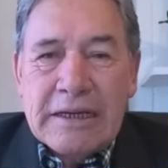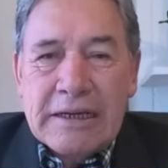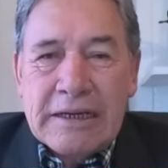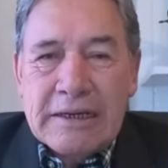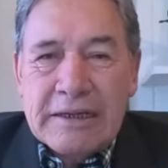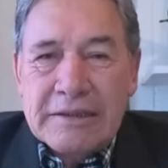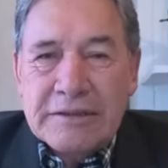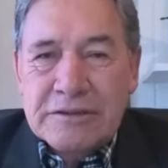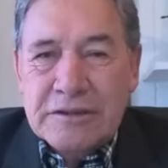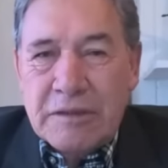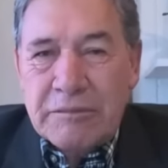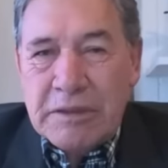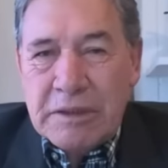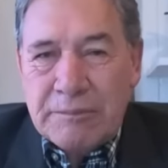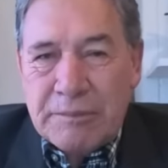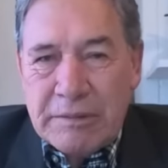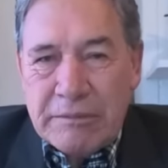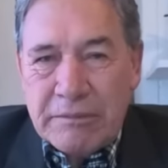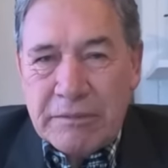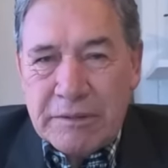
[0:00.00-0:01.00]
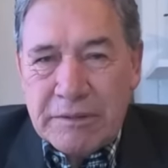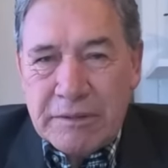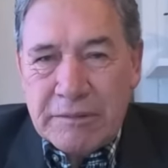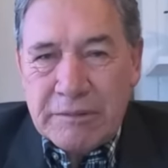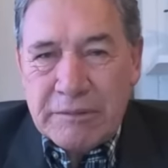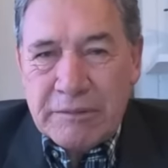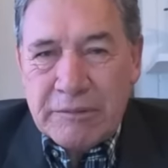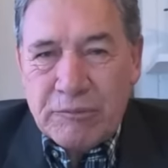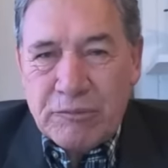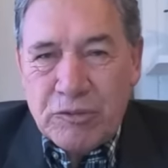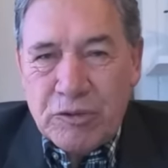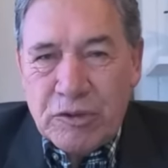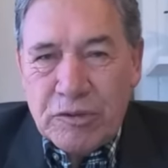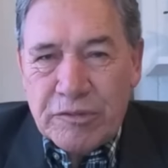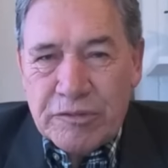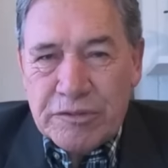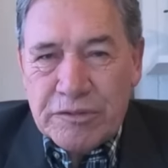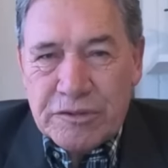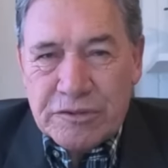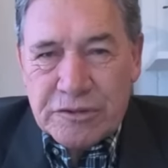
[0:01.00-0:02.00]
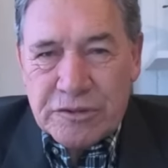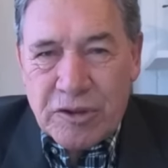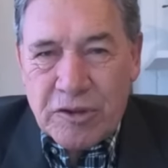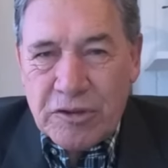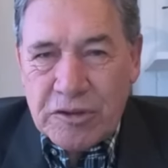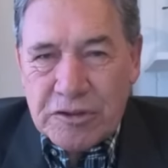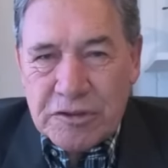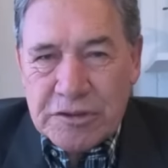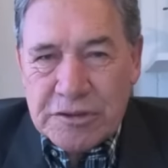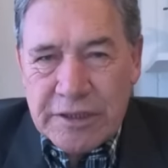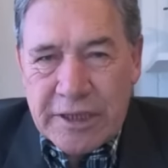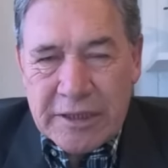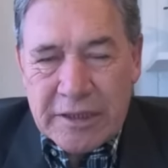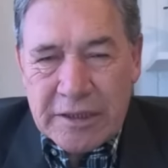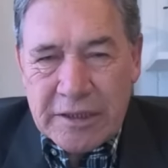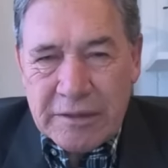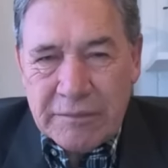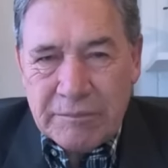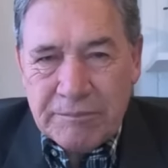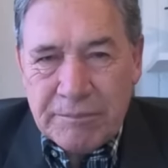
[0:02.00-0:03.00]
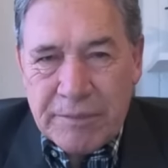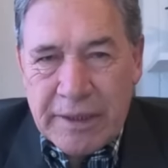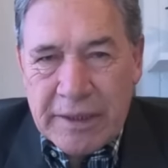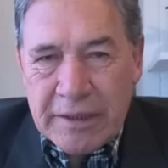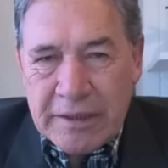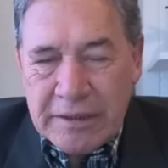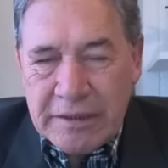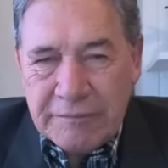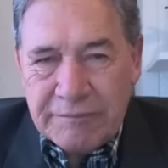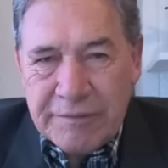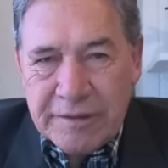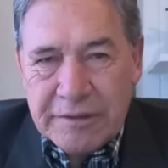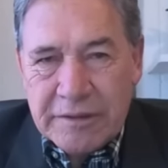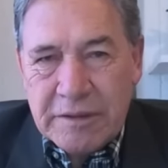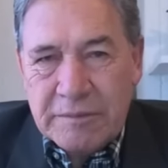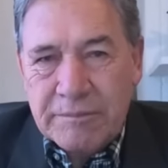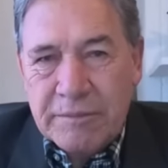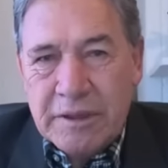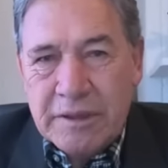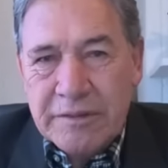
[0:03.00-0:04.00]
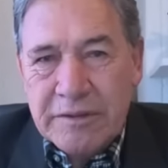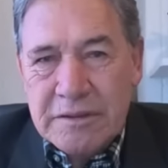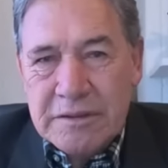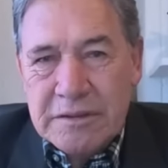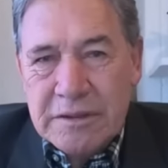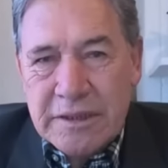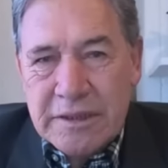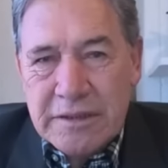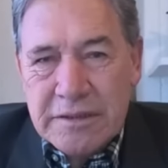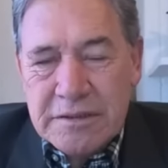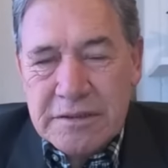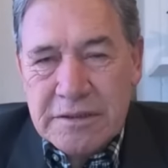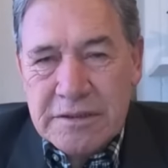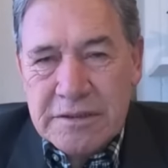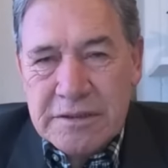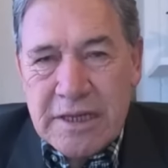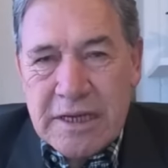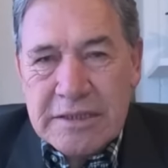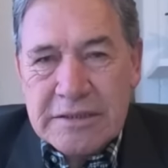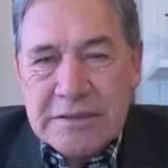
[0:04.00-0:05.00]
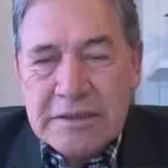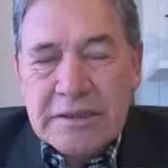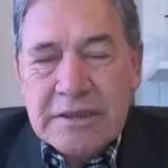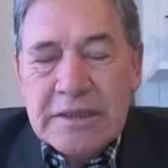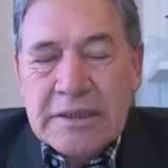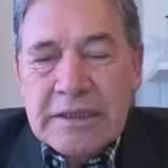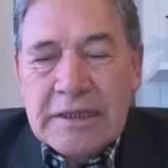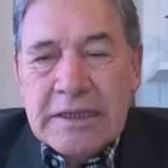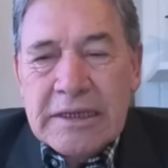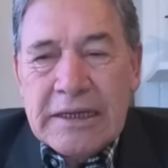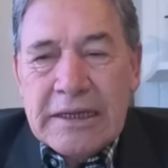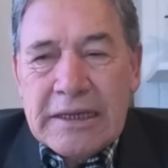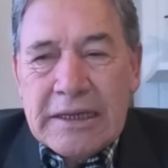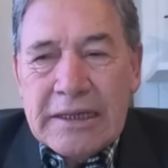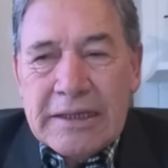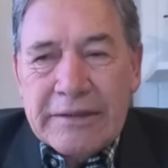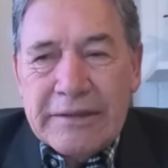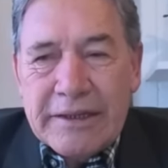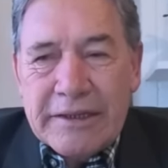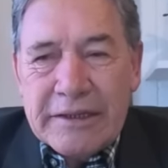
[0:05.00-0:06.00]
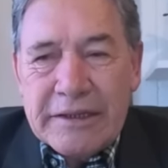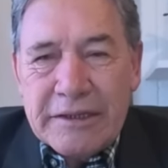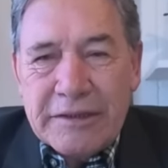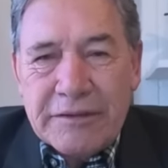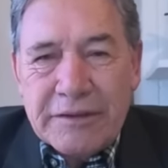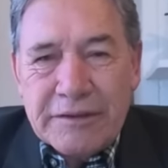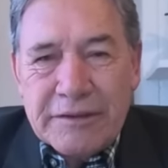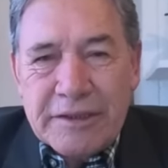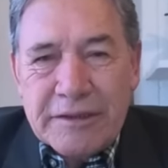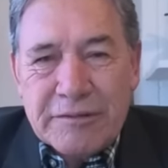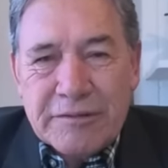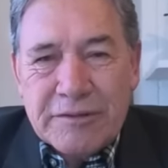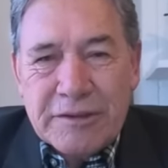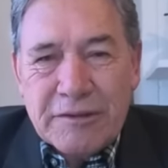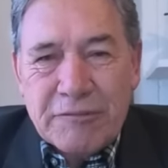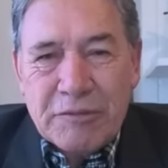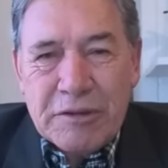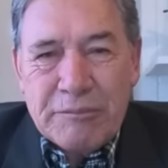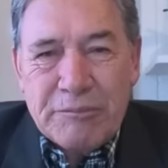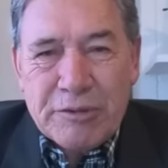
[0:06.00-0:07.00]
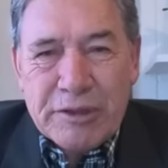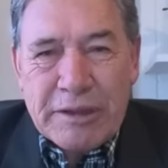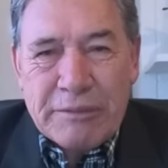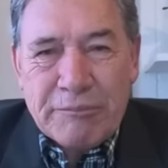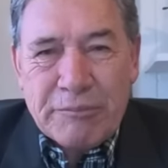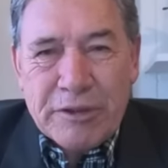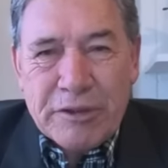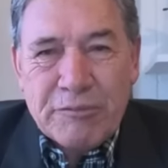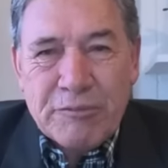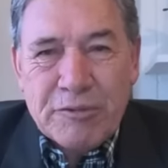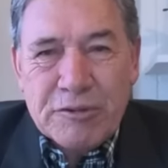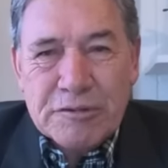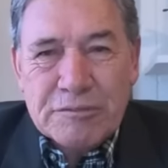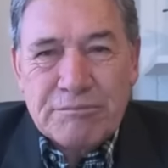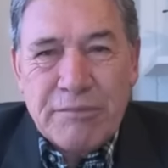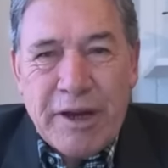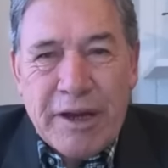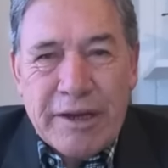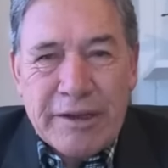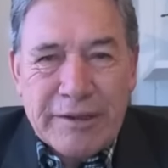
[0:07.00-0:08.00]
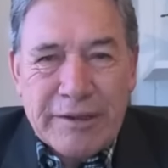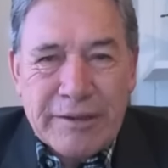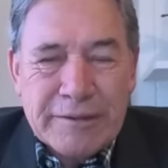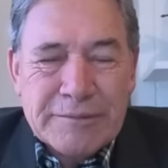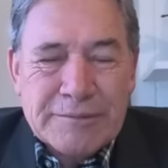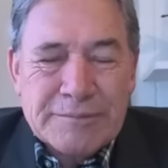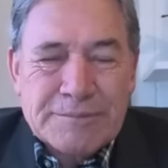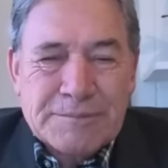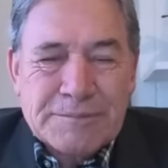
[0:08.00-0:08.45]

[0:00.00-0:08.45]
Uh, so many people were so sadly, badly affected by this latest disaster that anything that uh, we put up with was minor.